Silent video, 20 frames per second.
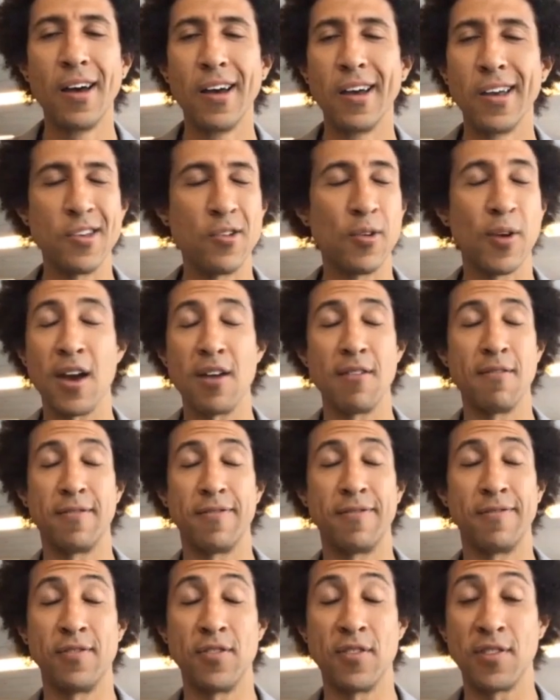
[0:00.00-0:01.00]

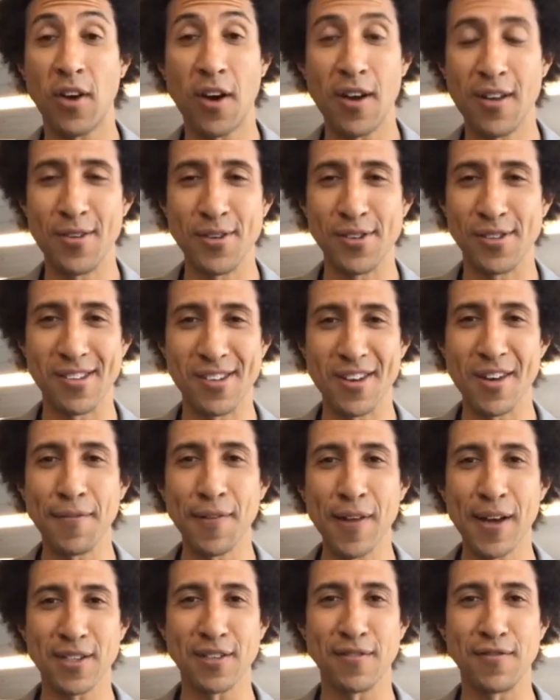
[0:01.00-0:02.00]
there's an
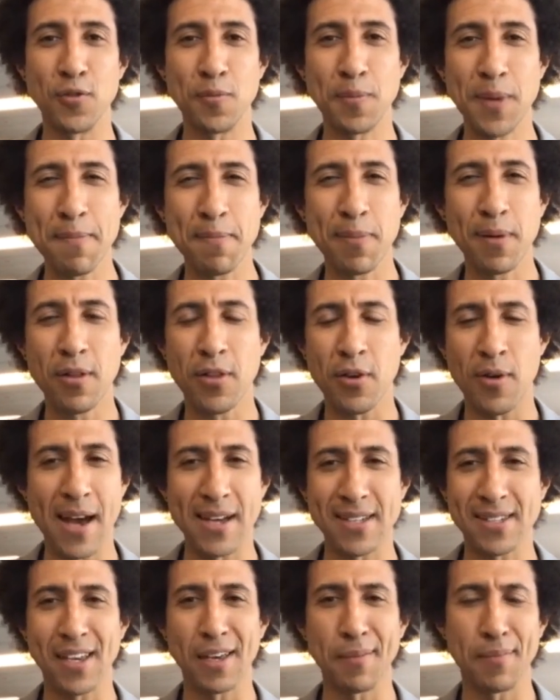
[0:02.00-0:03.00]
influx of new people. They're
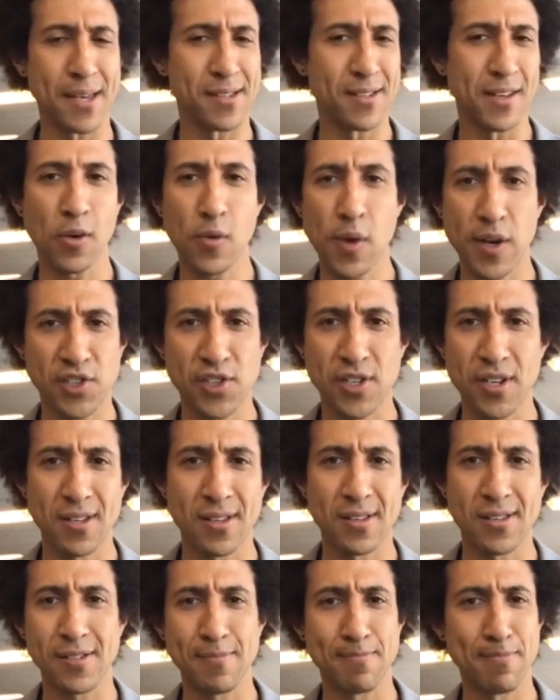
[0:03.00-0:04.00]
asking basic
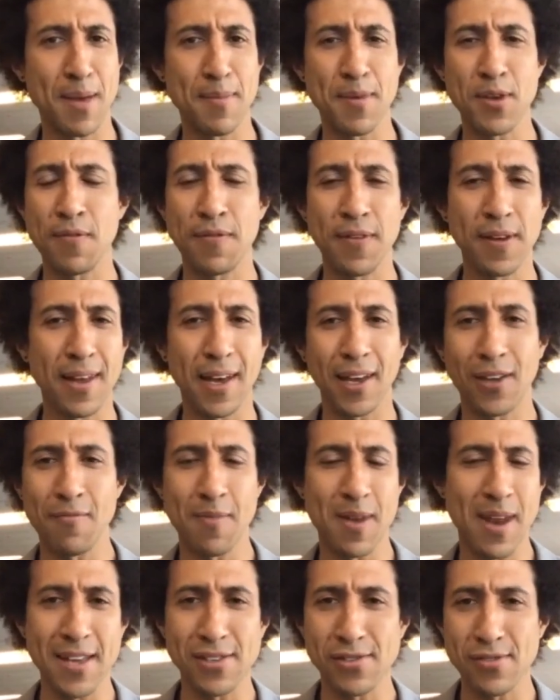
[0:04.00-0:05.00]
questions. Maybe you feel like you've
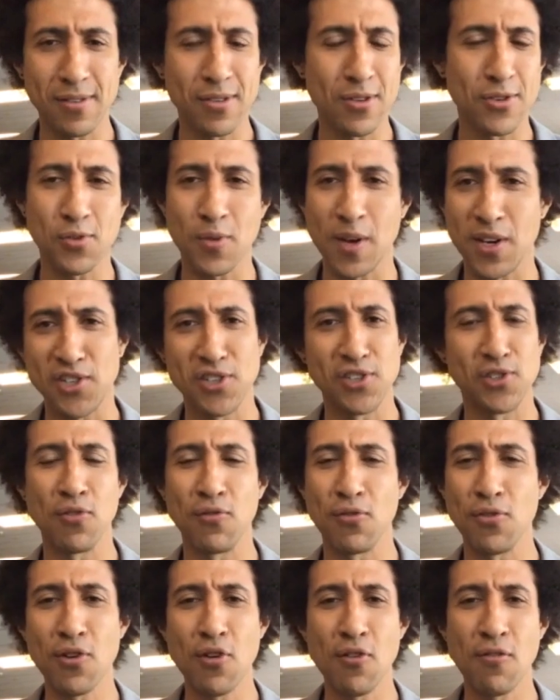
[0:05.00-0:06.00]
been answering those questions
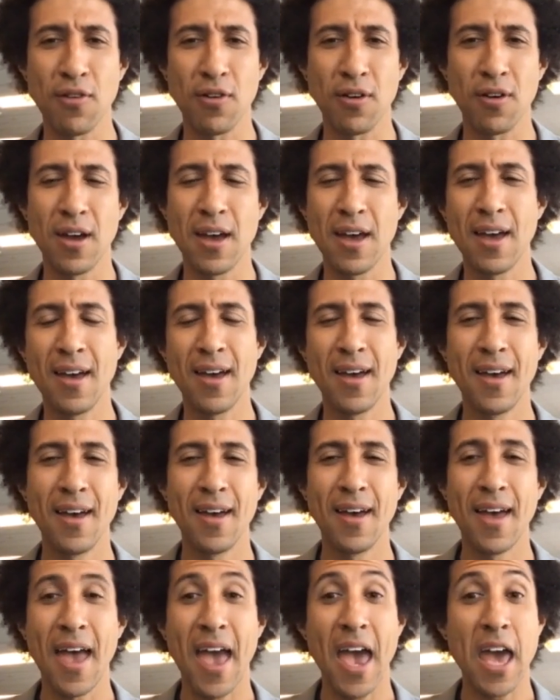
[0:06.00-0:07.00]
over and over.
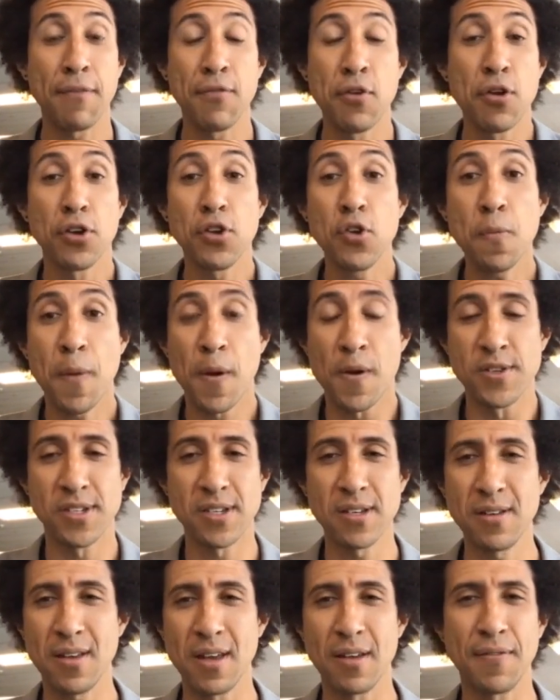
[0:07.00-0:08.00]
And if you're a new
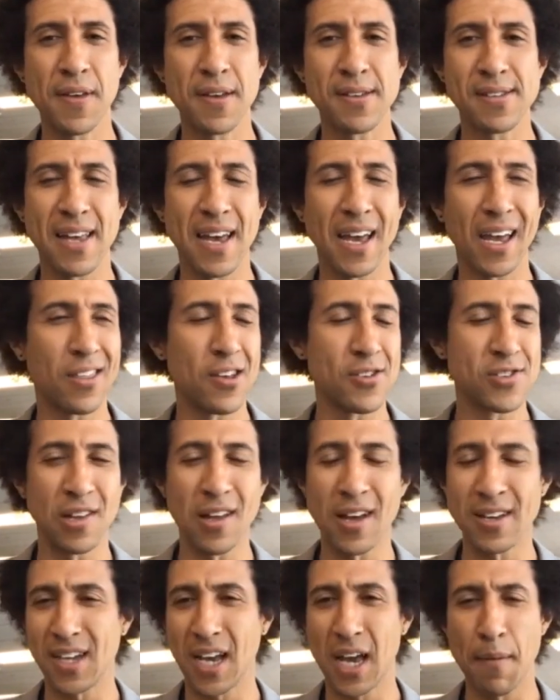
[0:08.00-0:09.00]
person, it feels like there's a
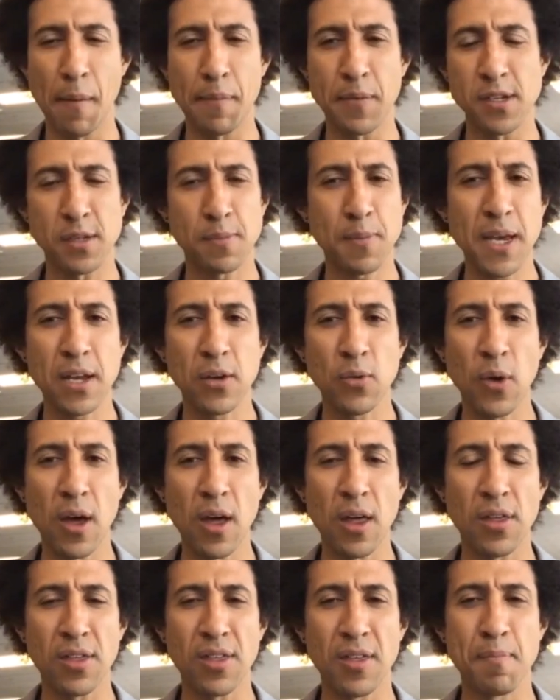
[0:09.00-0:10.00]
lot to come up to speed
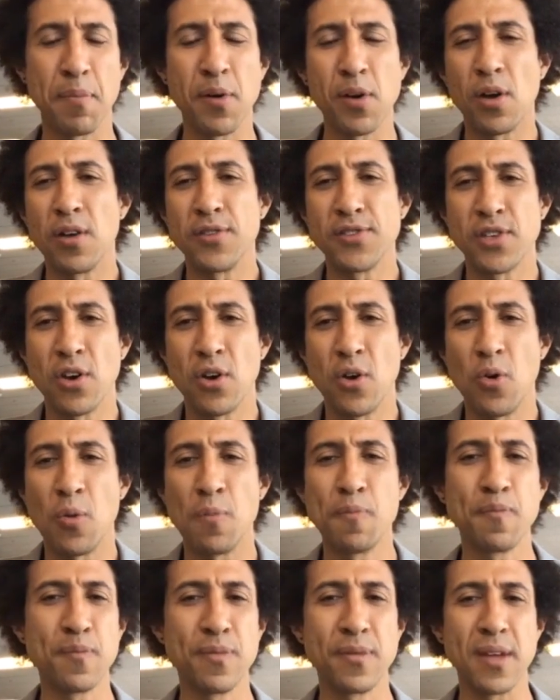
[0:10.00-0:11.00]
with, but also
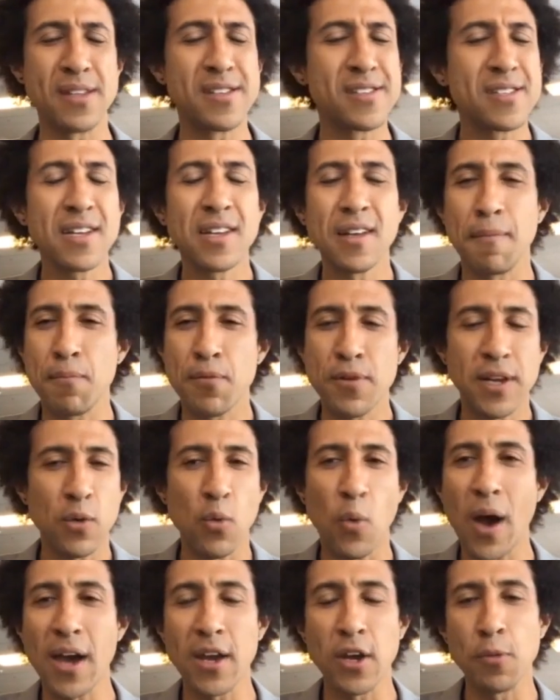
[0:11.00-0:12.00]
it's still a pretty
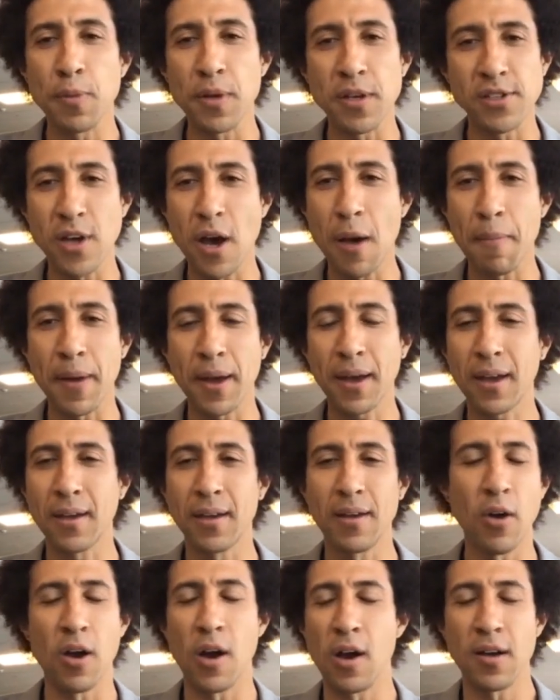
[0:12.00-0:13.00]
wide open topic
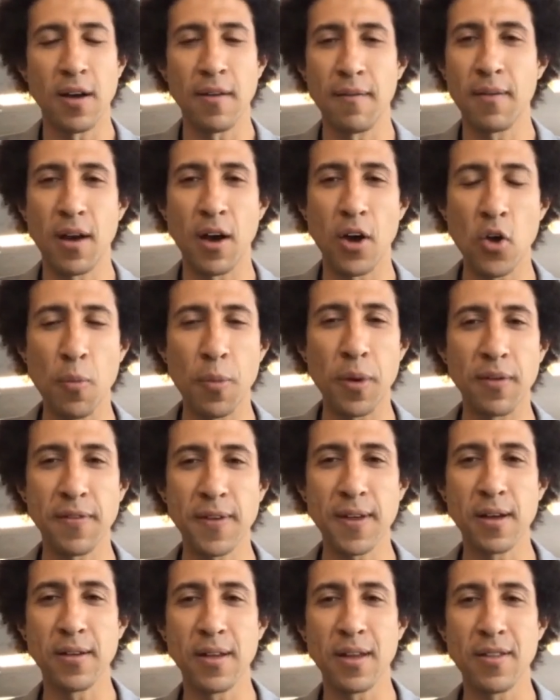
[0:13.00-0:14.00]
or an open
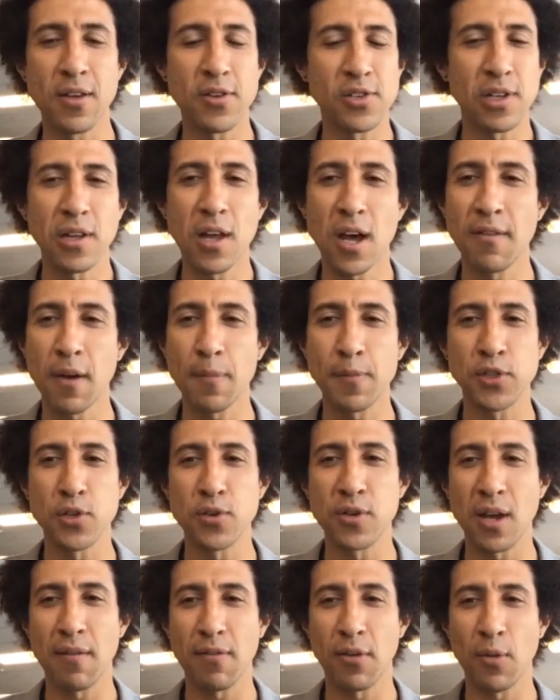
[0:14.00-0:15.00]
field, and there's a lot of
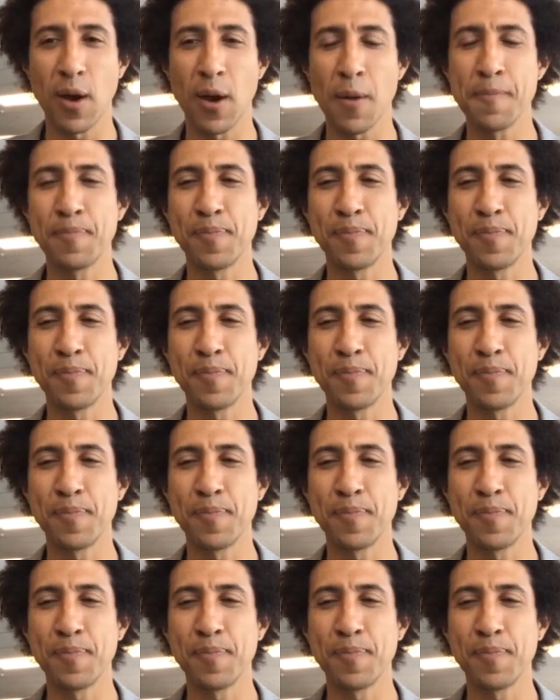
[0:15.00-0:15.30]
opportunity everywhere.